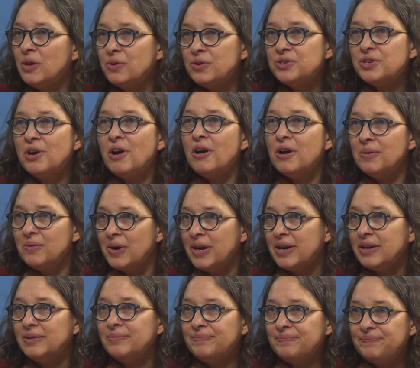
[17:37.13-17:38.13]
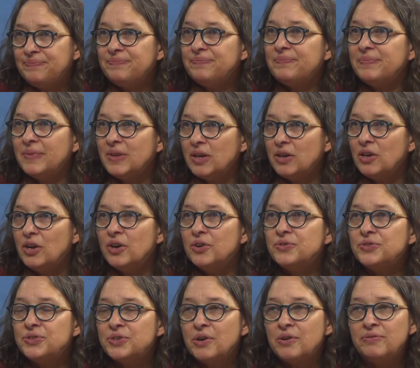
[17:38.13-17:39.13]
lowers your heart rate. Interesting. You know,
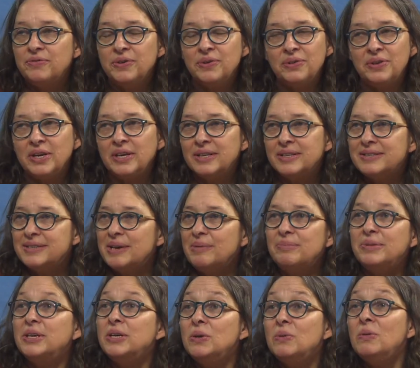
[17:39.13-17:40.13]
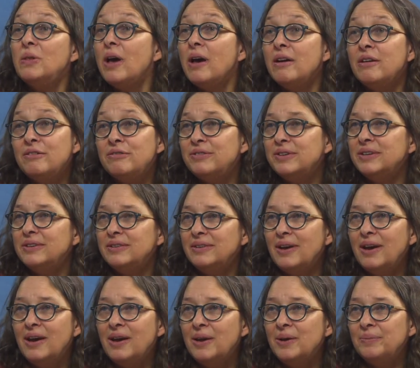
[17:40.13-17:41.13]
okay. so if you think of something you love
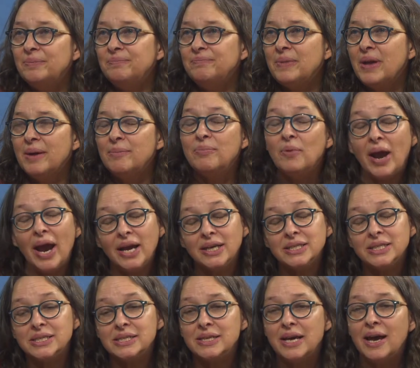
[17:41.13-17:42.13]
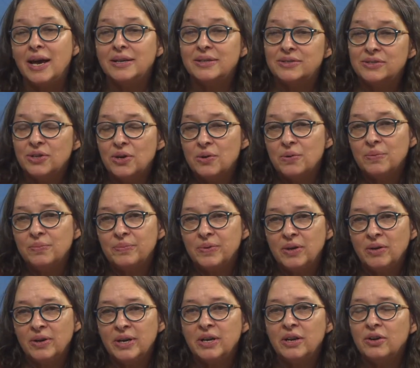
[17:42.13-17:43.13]
and um, and practice that, so
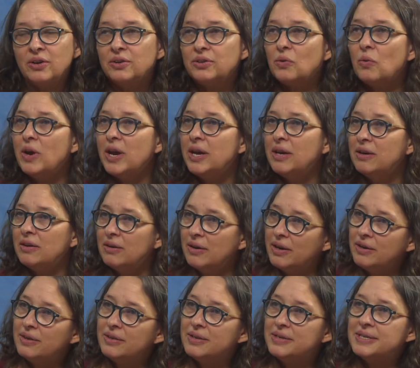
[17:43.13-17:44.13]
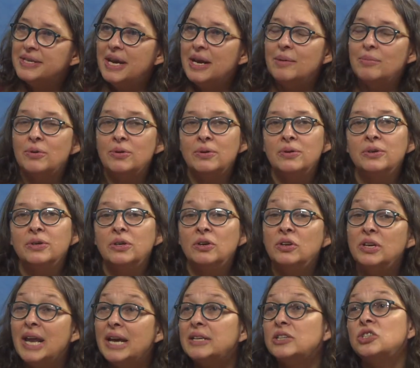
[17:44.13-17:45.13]
you're in an earthquake, you're mm. under mm-hmm. the table,
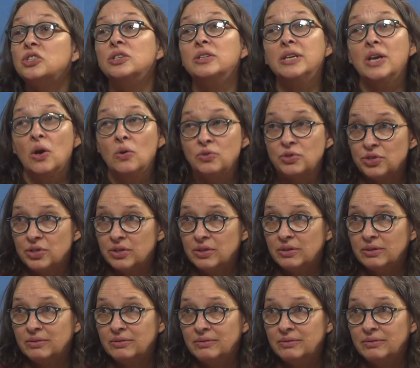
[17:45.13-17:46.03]
you're next to the ocean.